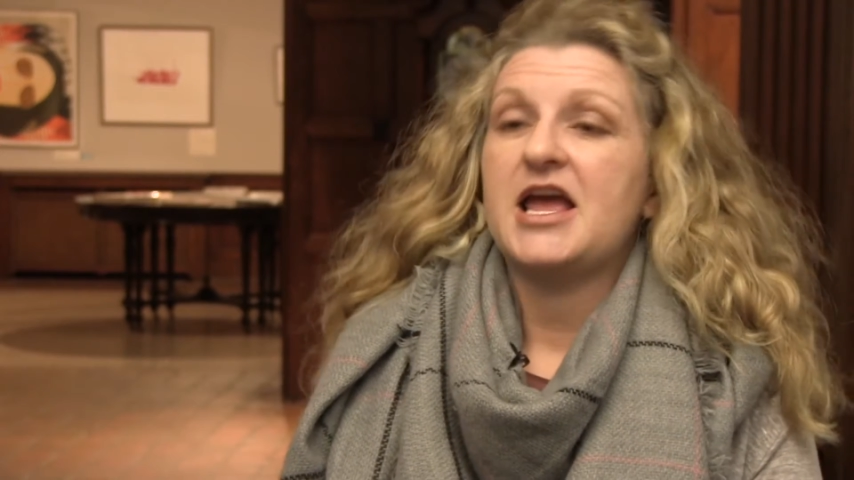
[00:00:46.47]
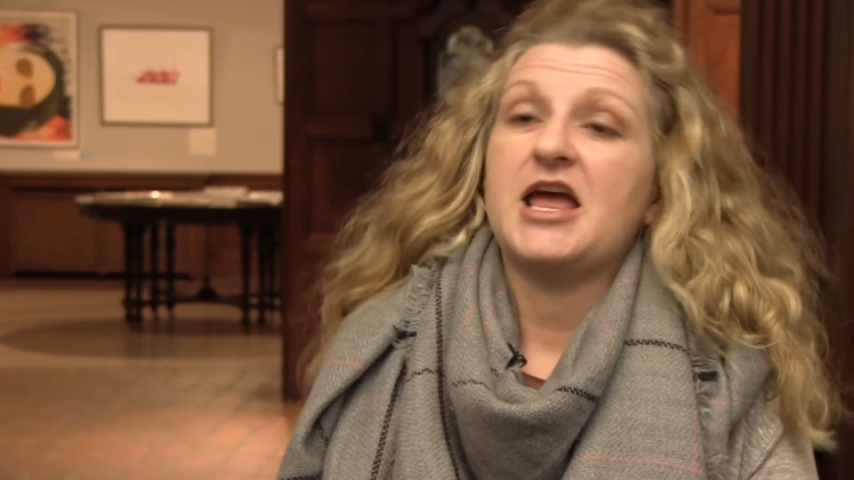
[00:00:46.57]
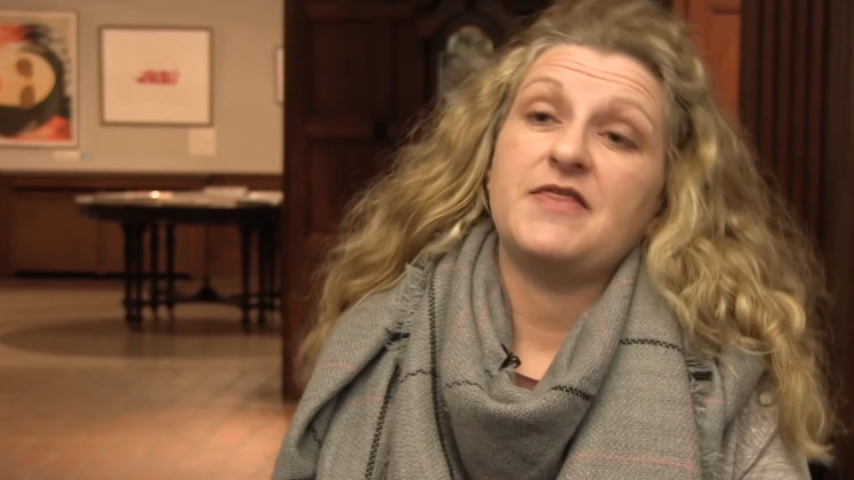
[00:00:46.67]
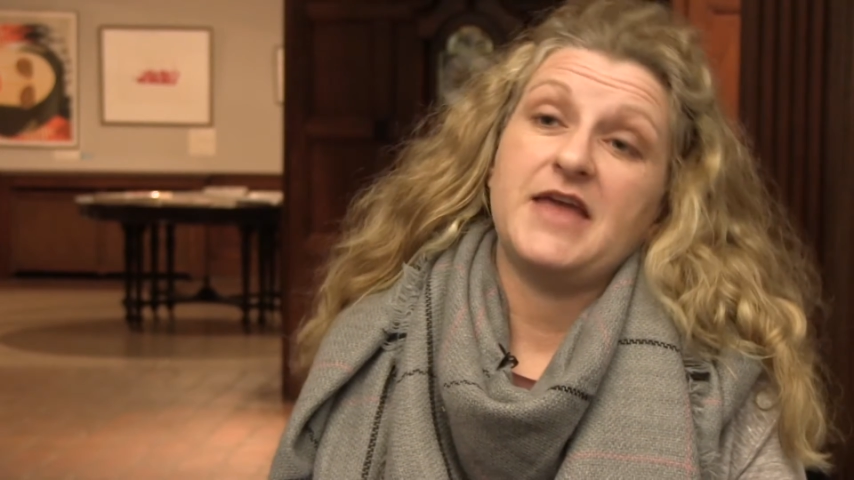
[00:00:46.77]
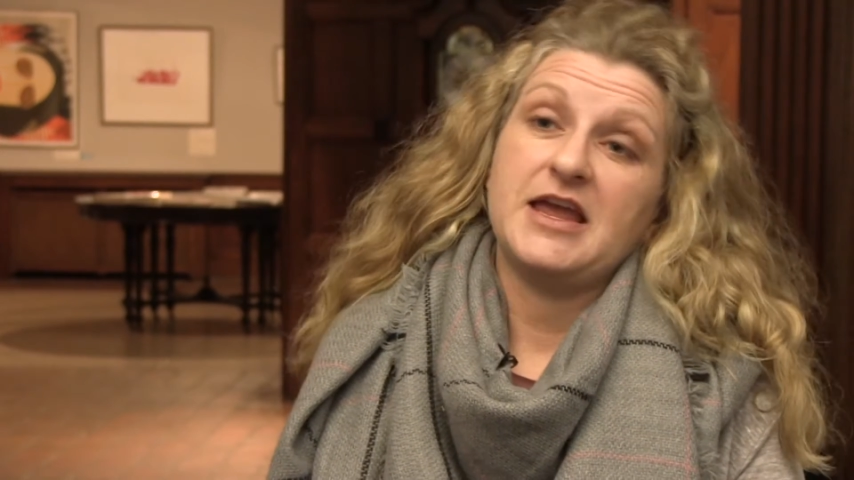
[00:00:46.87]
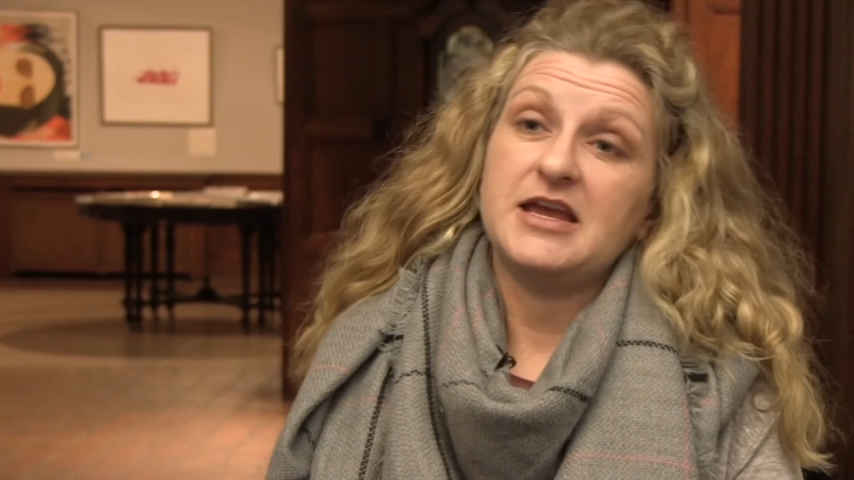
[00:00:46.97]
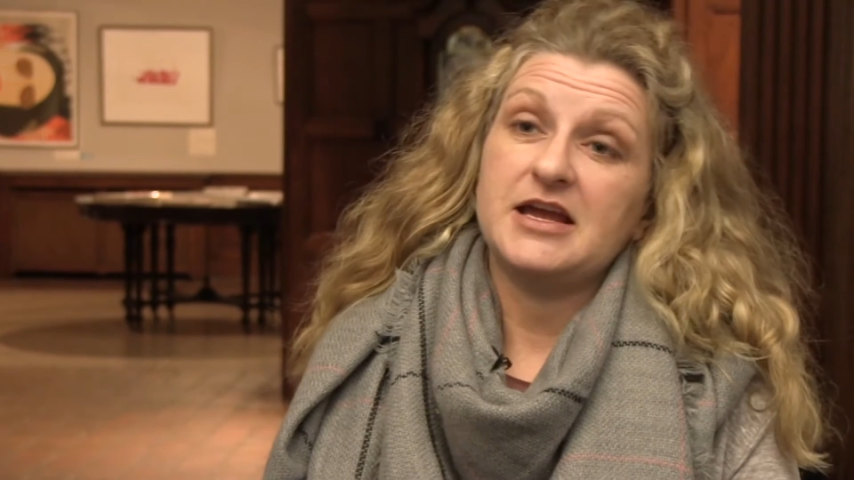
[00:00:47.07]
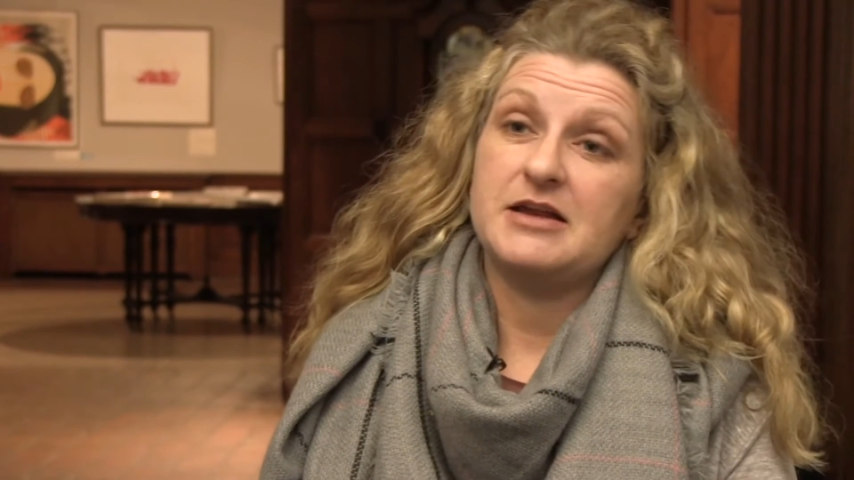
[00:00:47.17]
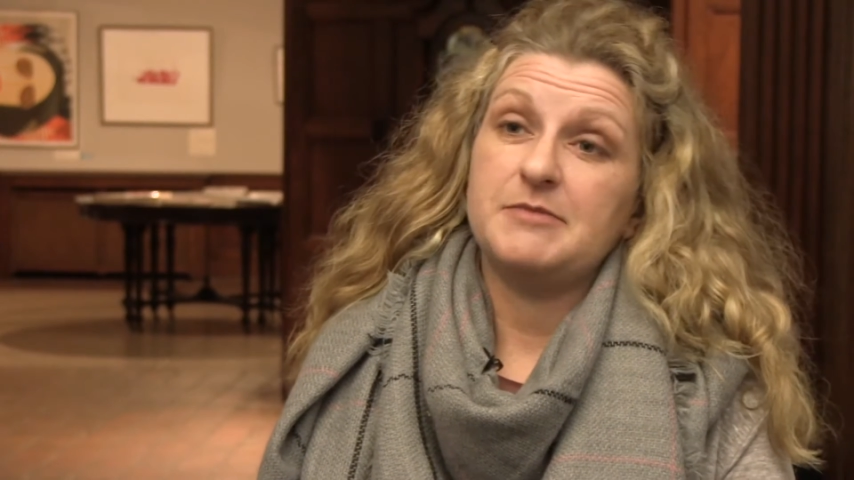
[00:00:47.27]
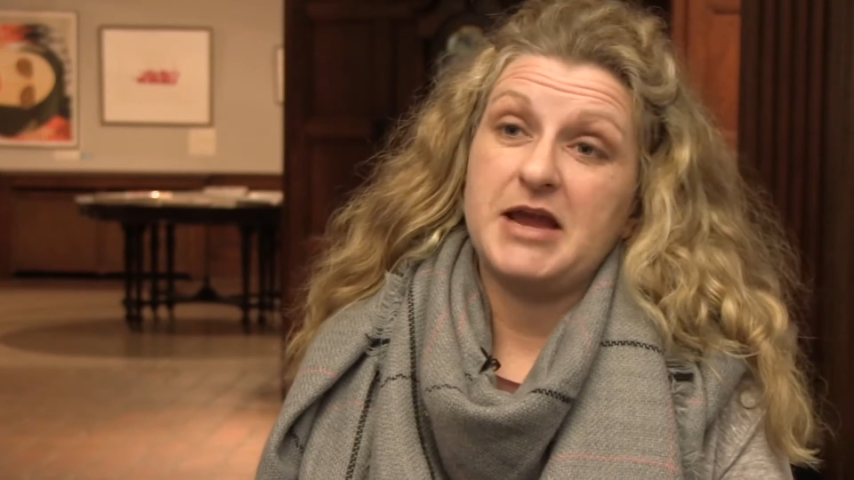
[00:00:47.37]
and they
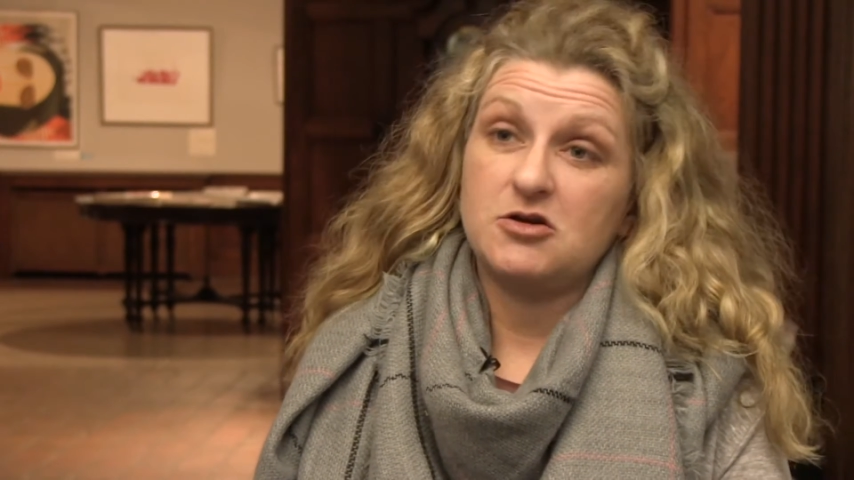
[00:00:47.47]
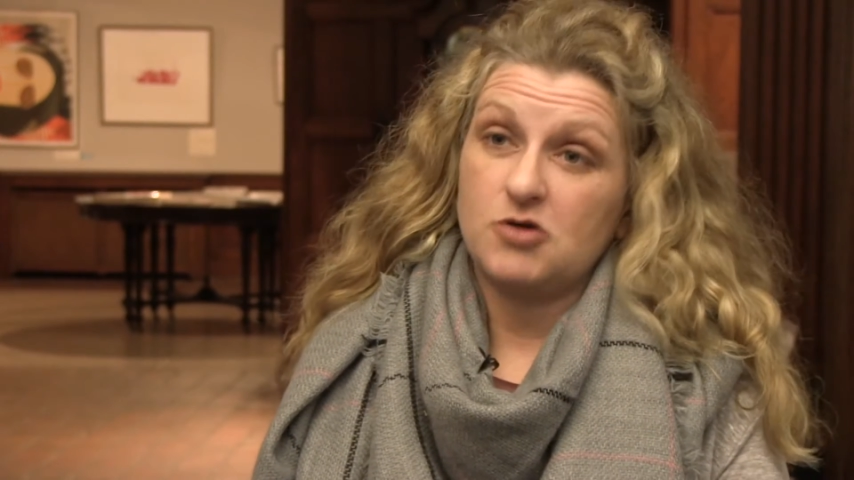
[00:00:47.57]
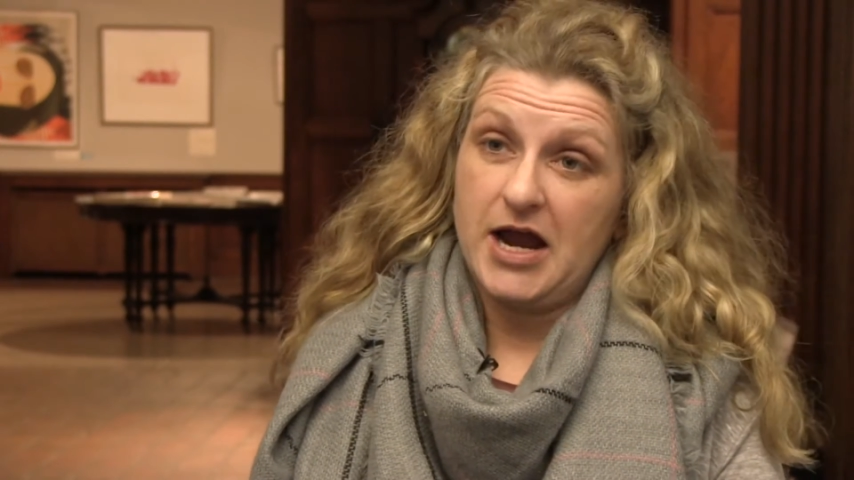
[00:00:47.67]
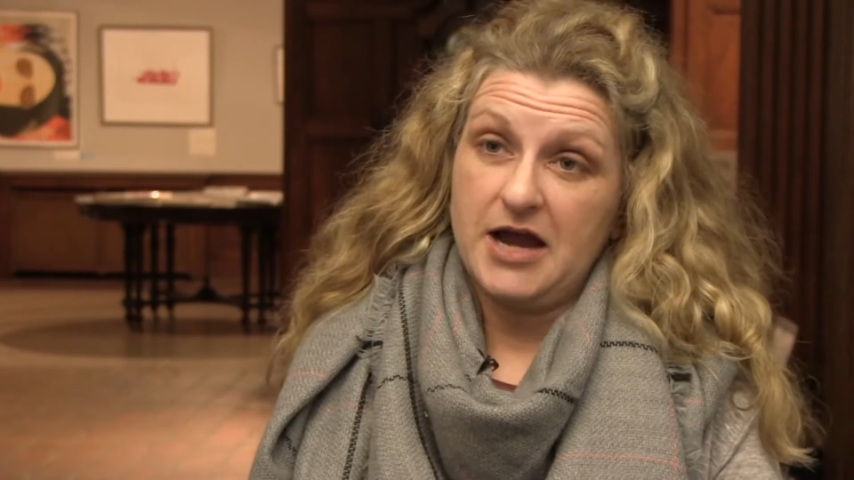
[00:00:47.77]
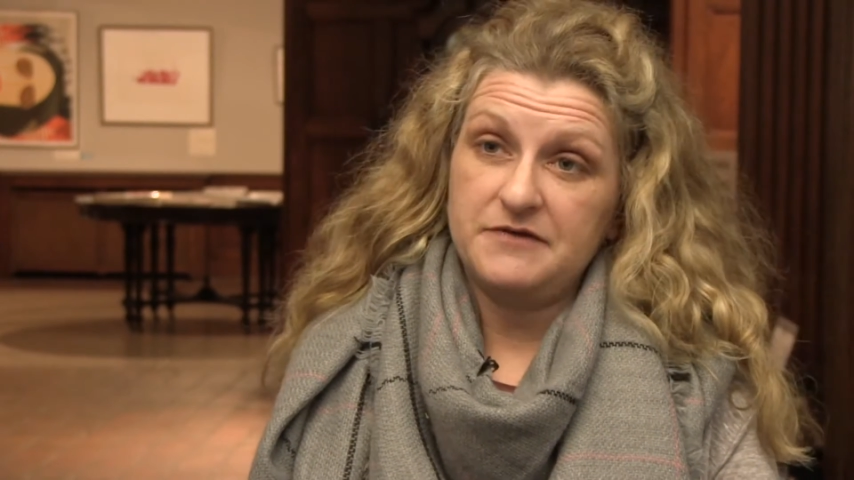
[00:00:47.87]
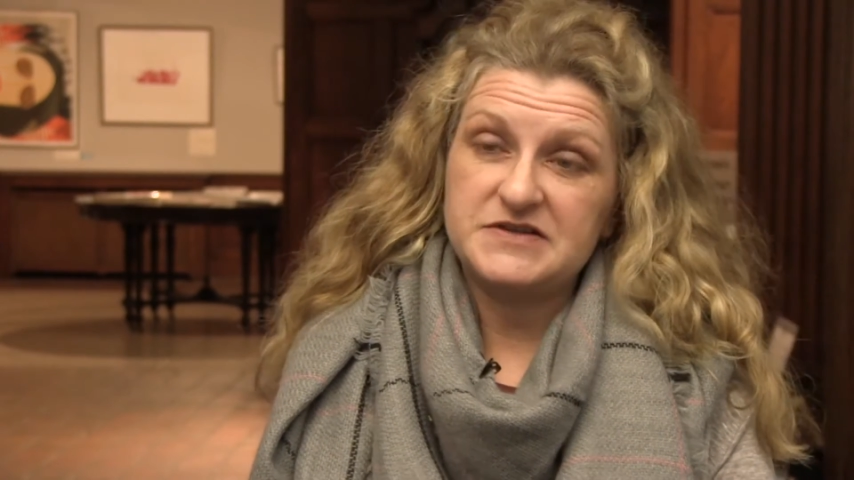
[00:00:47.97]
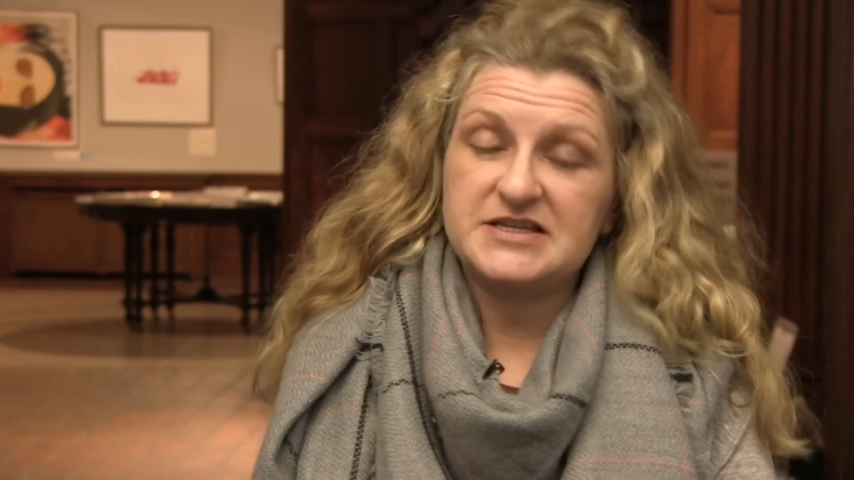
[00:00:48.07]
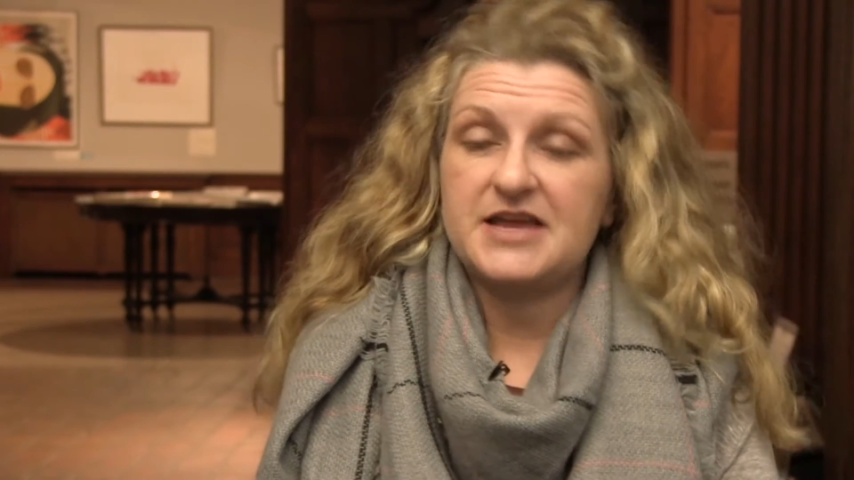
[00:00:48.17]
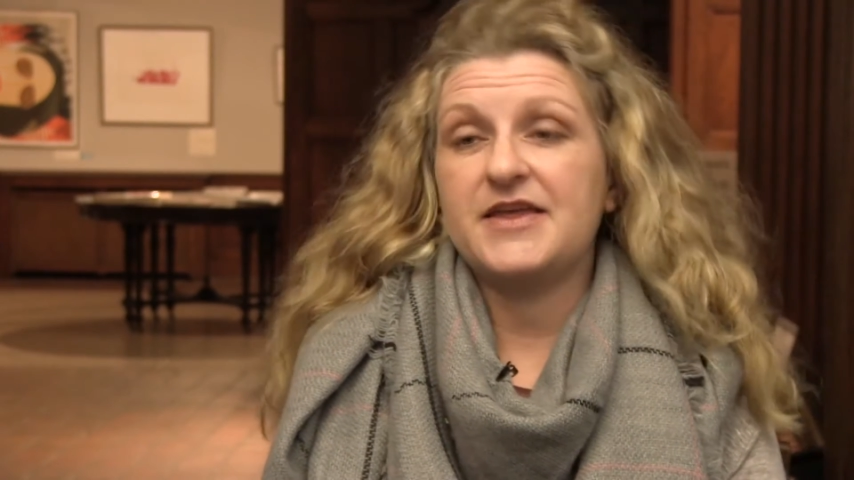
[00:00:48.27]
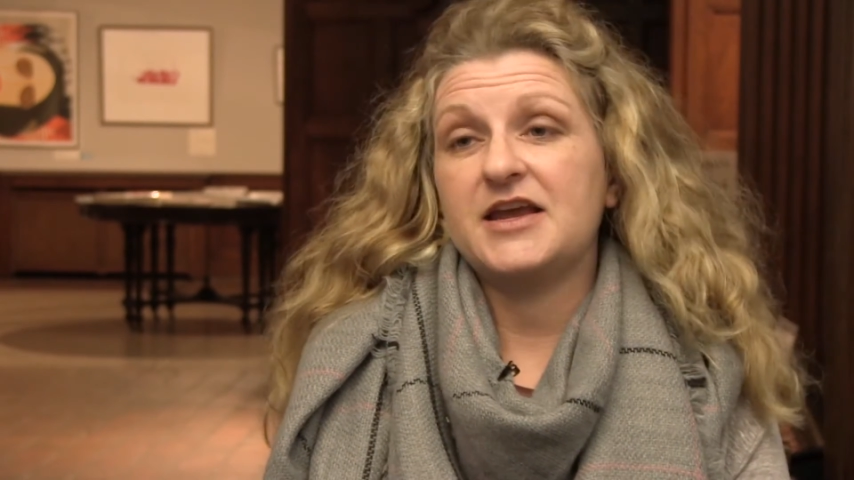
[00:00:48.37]
can make crafts and